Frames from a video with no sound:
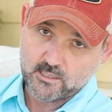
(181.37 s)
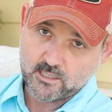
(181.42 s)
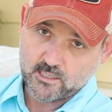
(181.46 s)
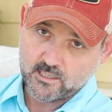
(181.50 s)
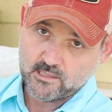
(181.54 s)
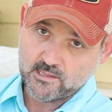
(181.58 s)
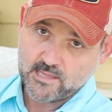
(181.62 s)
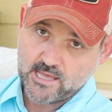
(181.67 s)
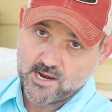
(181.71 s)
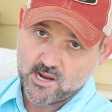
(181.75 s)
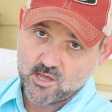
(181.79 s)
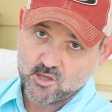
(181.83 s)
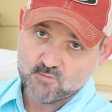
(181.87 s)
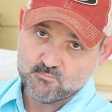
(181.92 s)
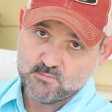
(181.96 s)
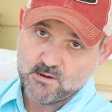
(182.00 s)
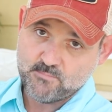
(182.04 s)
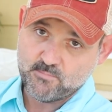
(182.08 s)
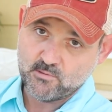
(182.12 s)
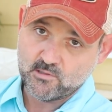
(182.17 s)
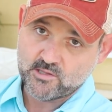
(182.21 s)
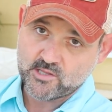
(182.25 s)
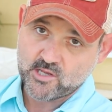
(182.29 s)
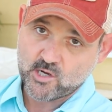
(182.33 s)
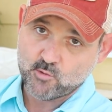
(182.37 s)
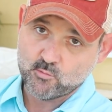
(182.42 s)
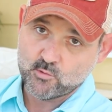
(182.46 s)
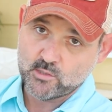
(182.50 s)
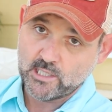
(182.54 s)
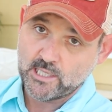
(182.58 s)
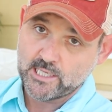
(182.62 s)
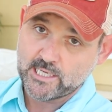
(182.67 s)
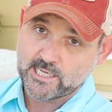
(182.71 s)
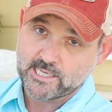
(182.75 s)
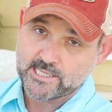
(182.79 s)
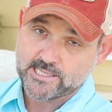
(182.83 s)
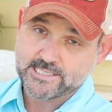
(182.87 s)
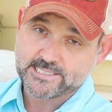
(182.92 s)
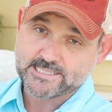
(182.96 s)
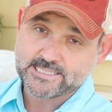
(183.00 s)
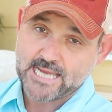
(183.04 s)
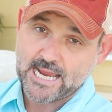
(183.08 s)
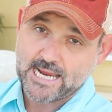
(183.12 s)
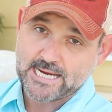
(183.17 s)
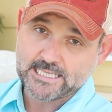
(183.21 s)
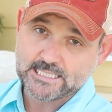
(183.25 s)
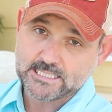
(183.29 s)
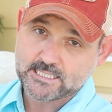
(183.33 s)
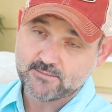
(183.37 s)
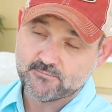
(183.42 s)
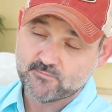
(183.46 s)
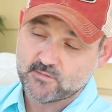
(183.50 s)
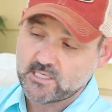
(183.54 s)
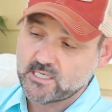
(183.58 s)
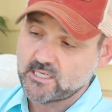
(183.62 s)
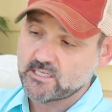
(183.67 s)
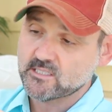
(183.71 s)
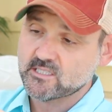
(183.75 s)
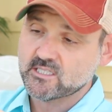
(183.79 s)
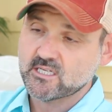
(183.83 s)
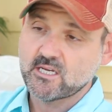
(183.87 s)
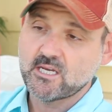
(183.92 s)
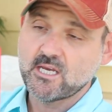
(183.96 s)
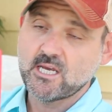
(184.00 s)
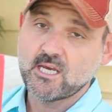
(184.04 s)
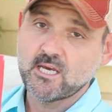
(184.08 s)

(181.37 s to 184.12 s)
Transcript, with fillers: uh, a lot of other people that are really into the science of things.